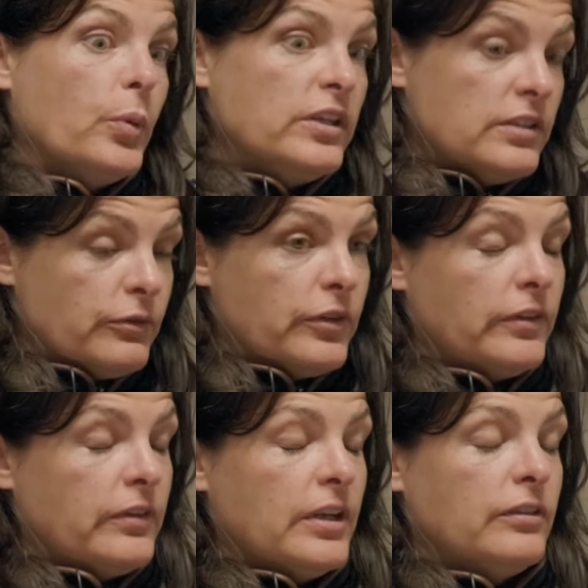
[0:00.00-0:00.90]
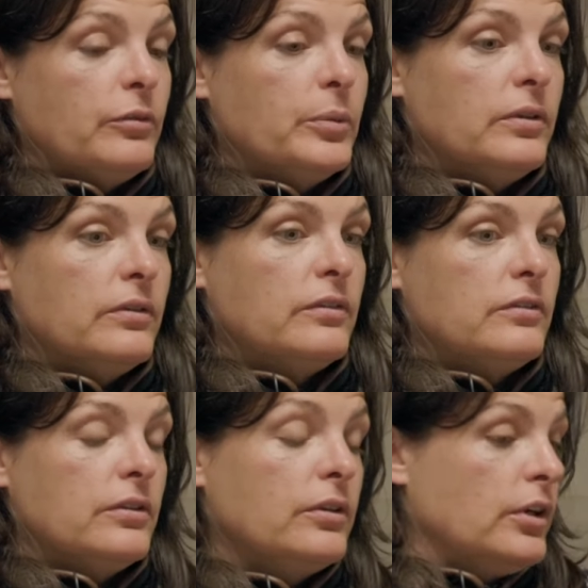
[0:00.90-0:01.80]
been waiting for this announcement
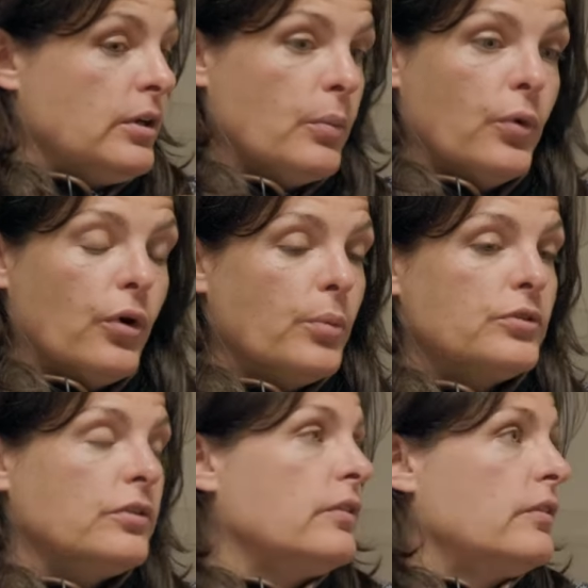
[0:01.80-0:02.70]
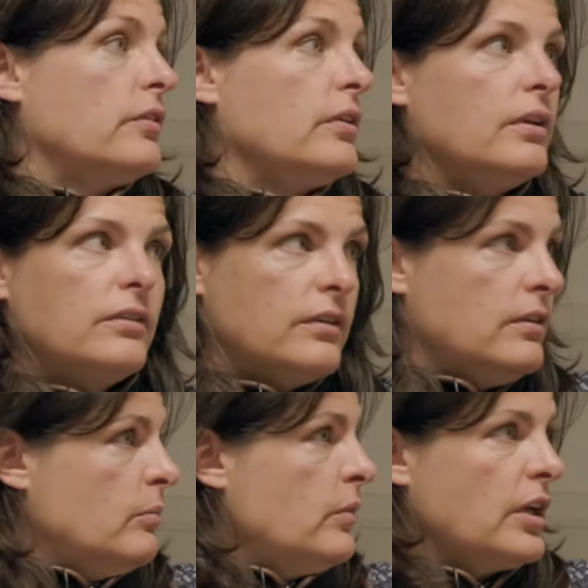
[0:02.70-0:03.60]
to look at more options
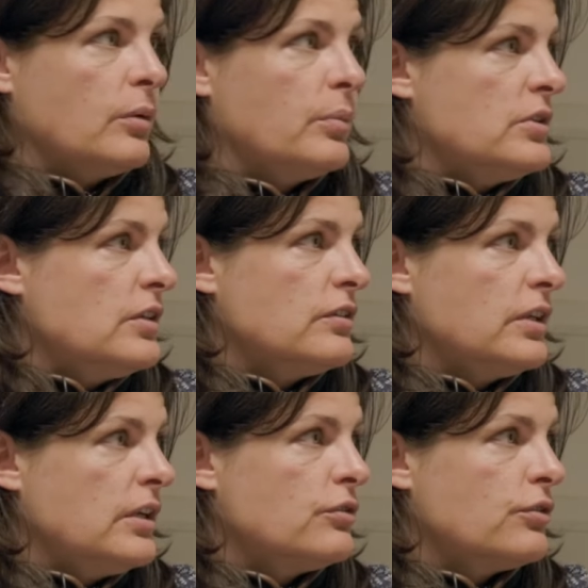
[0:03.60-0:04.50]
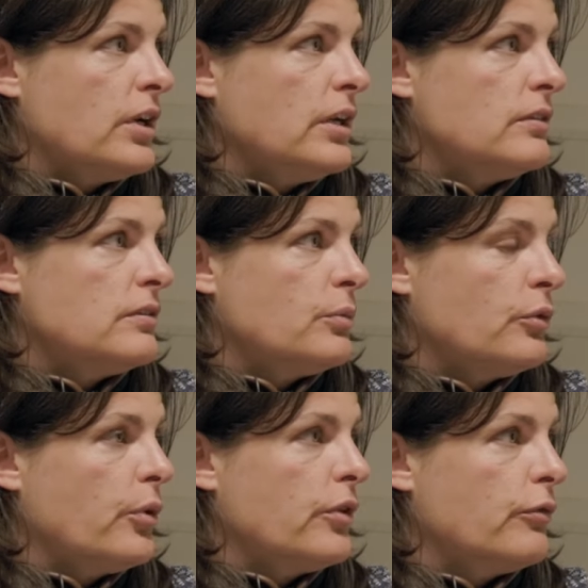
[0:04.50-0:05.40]
they can potentially integrate
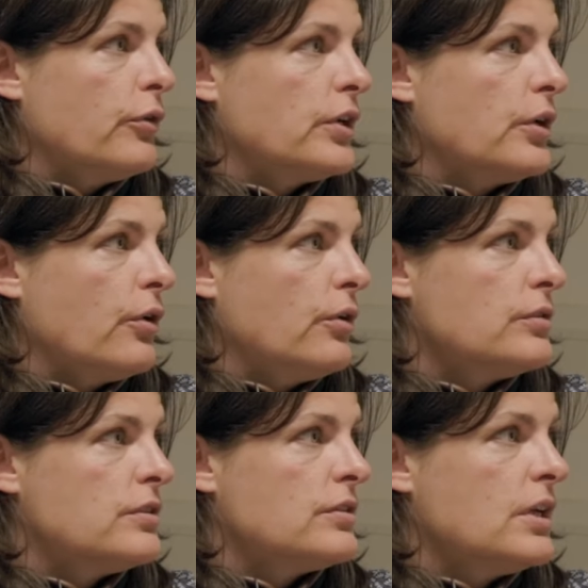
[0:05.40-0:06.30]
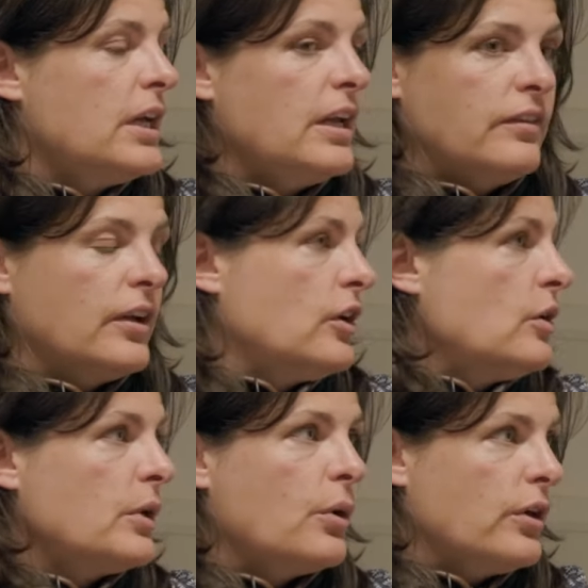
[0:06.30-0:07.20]
with what they've already got. Is that
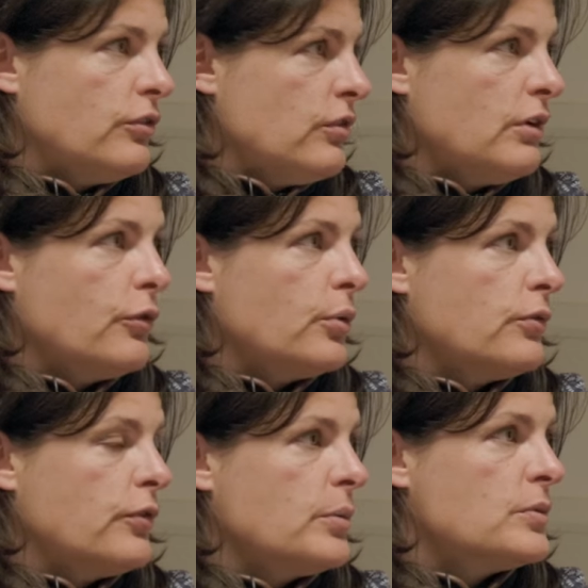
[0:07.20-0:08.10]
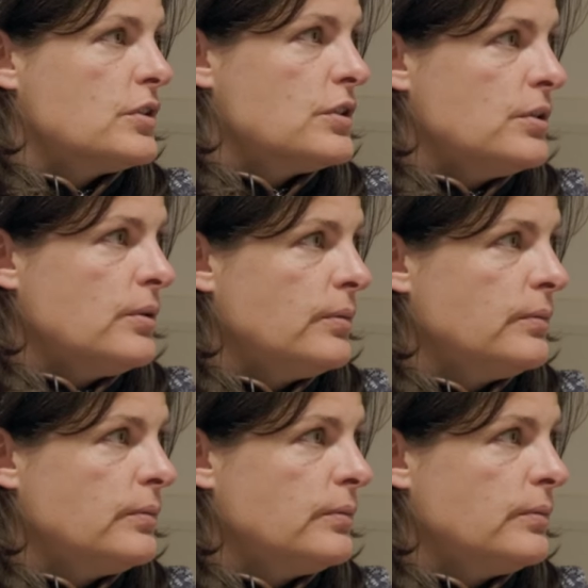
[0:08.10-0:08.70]
going to be quite straightforward for them to do?